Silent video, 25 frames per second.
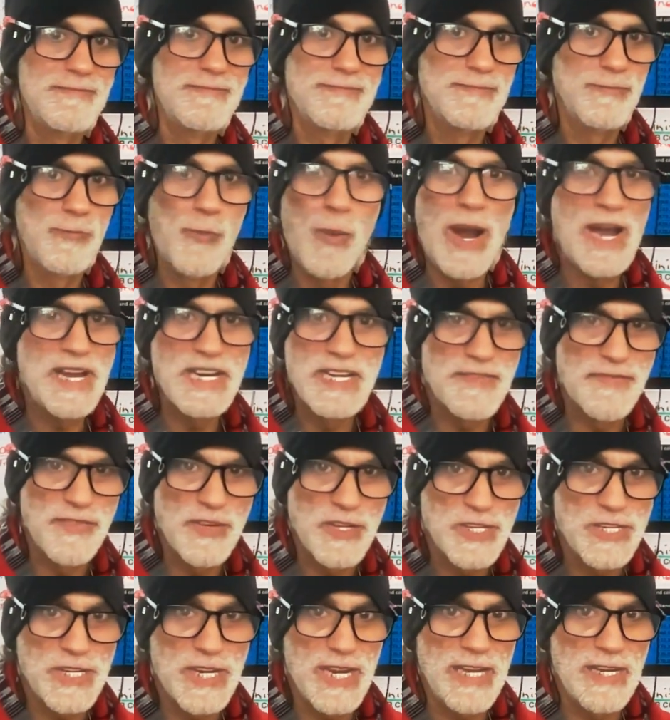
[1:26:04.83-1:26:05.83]
Way different
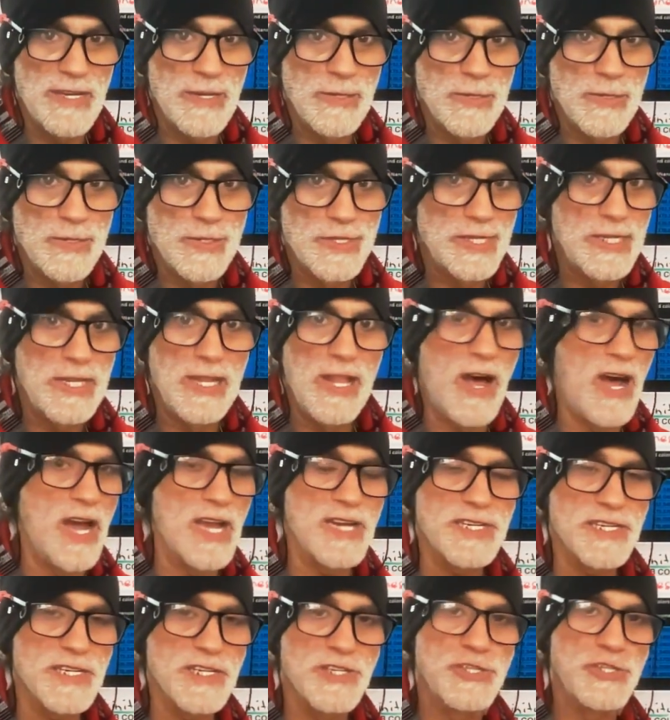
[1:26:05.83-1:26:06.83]
scales.
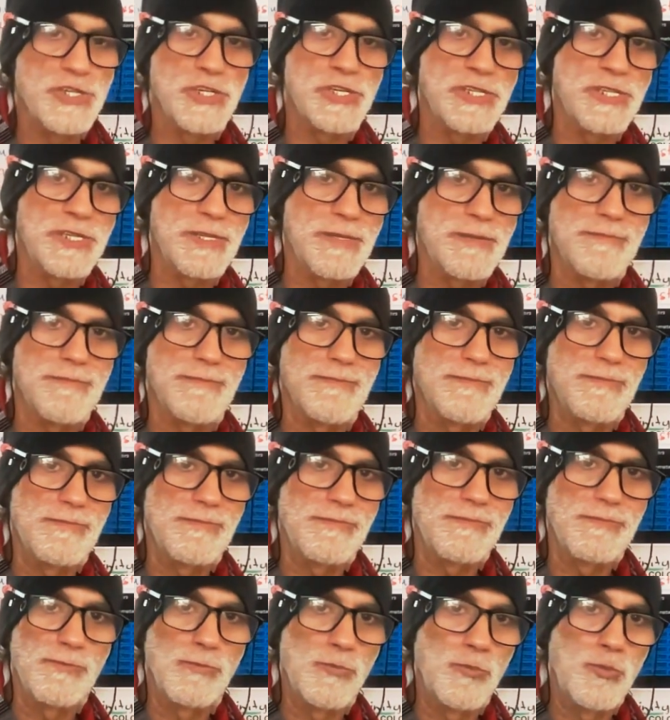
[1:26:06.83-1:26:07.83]
Light is just
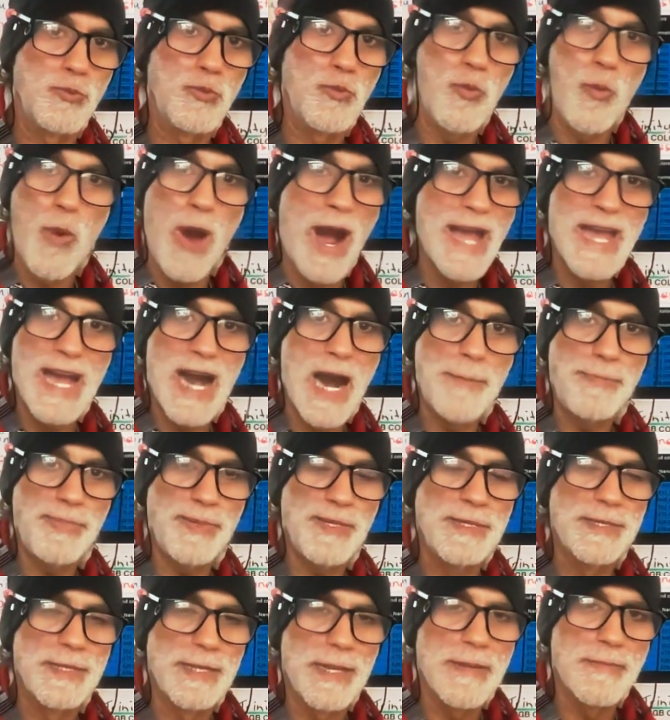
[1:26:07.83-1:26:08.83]
way up,
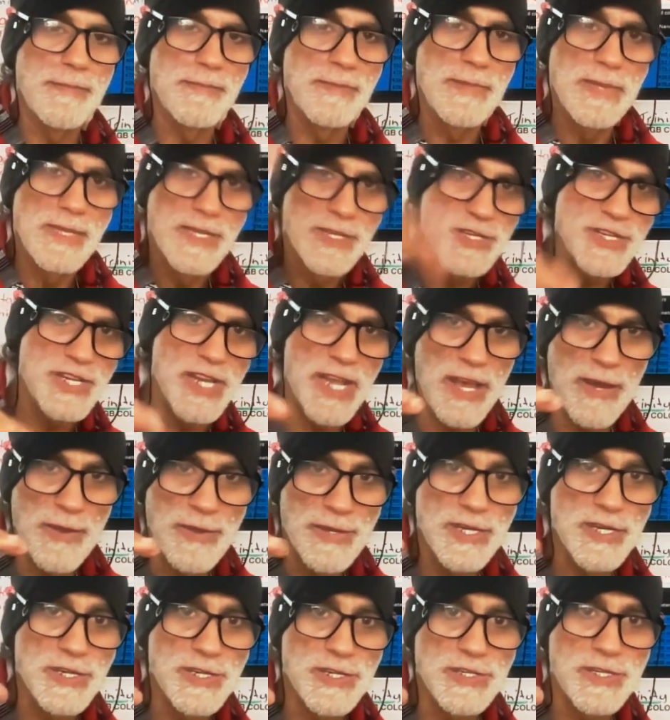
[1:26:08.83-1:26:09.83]
and then sound
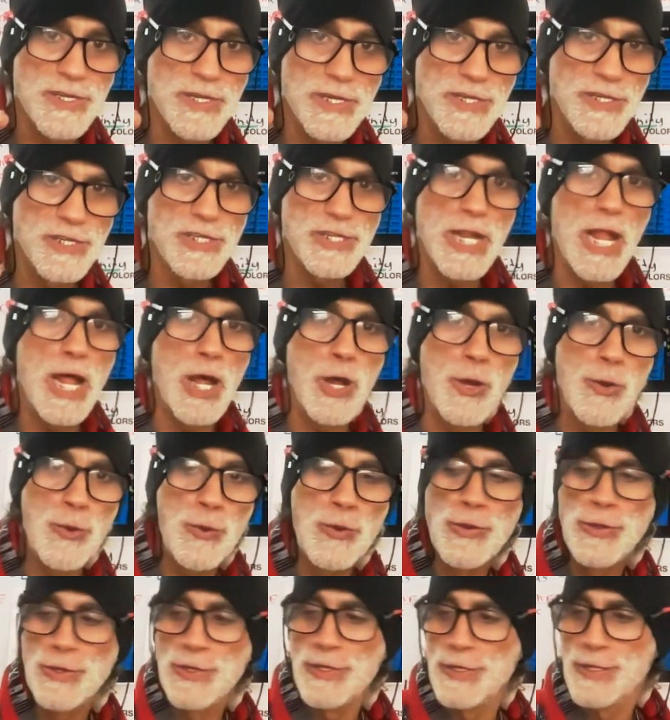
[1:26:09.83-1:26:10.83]
is slow.
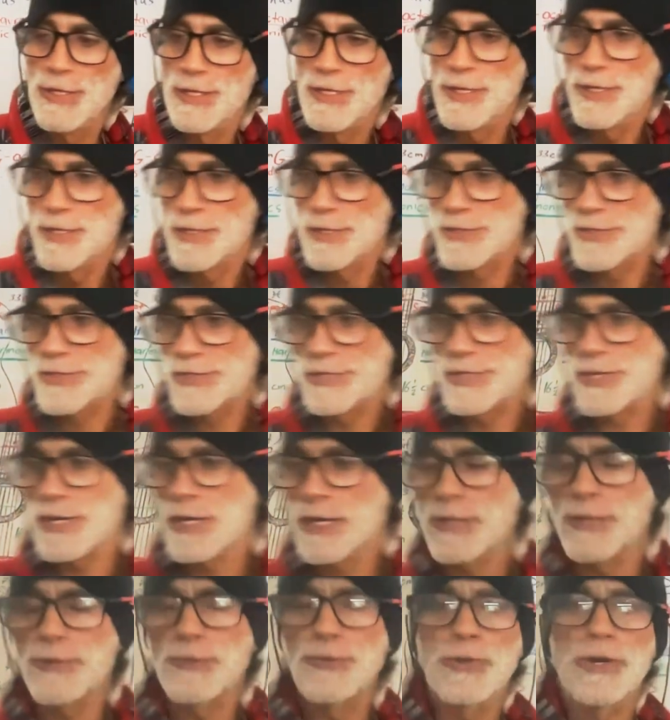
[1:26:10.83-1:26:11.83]

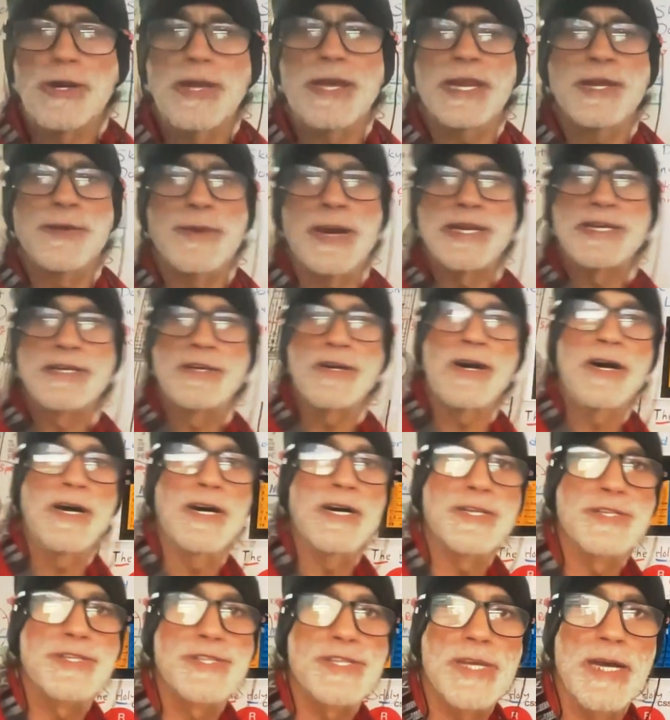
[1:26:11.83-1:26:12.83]
So anyway,
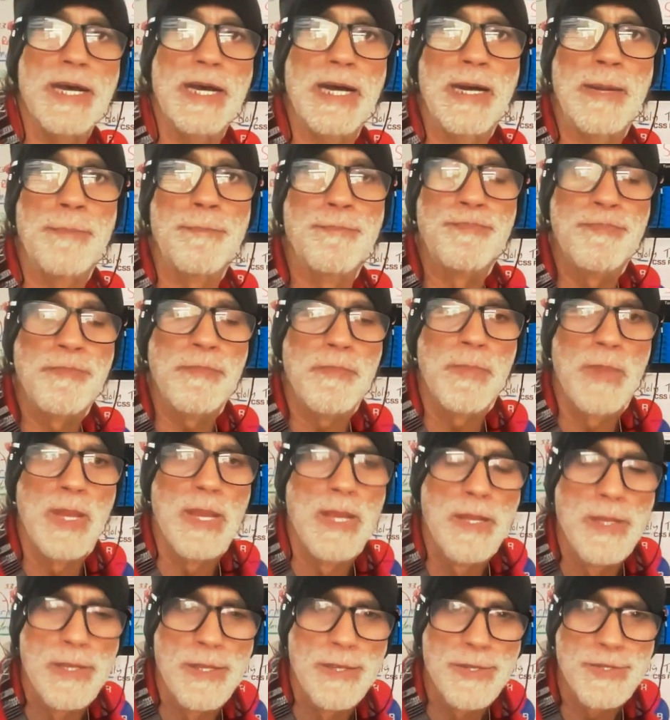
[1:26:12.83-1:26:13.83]
guys,
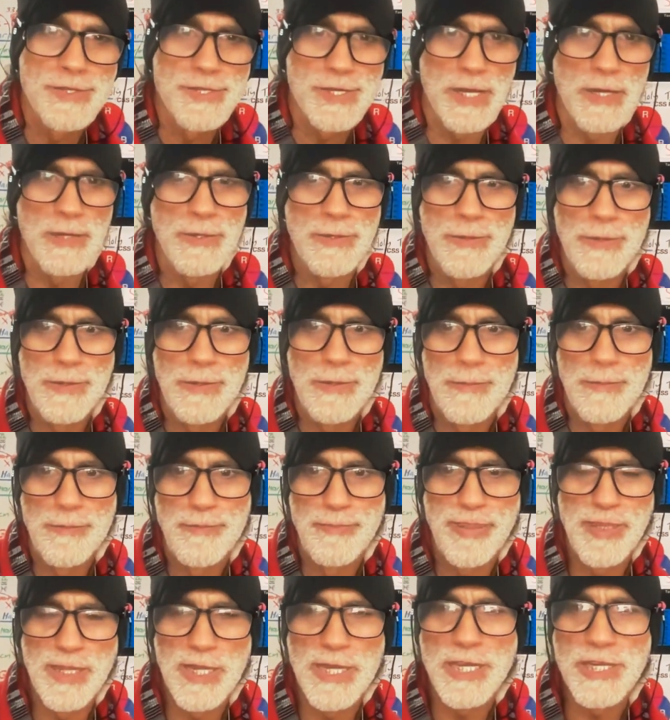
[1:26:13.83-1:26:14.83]
so
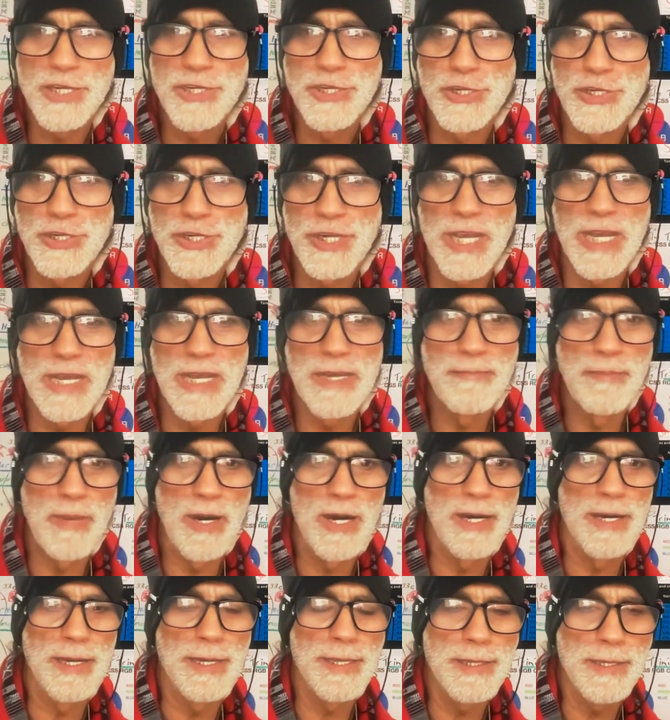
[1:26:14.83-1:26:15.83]
please share
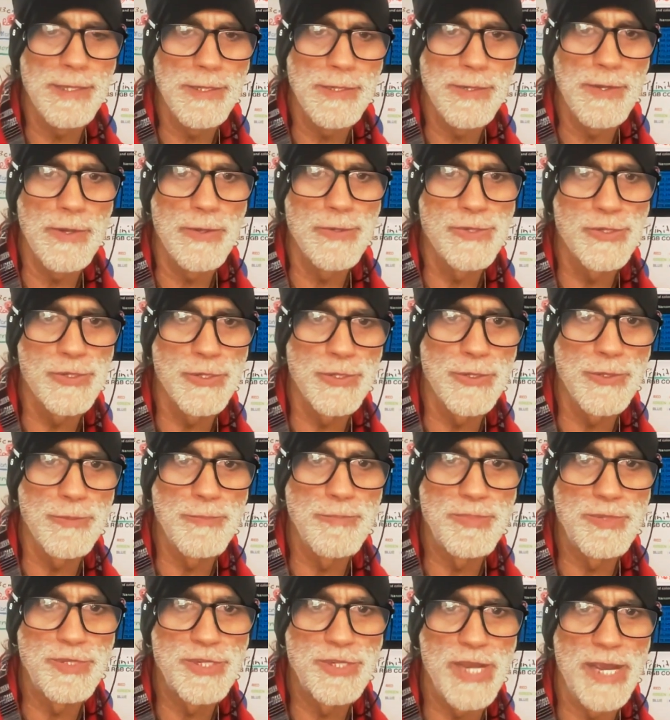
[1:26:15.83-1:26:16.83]
my YouTube
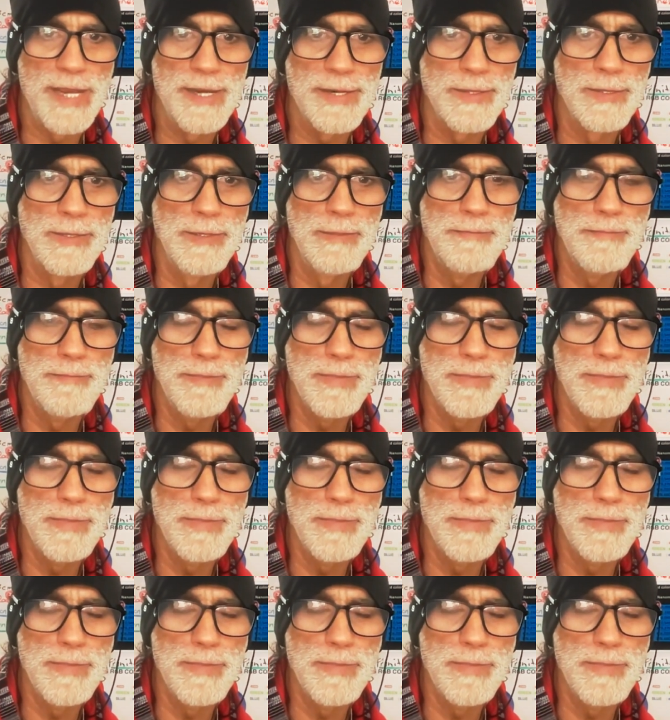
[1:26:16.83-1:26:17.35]
channel,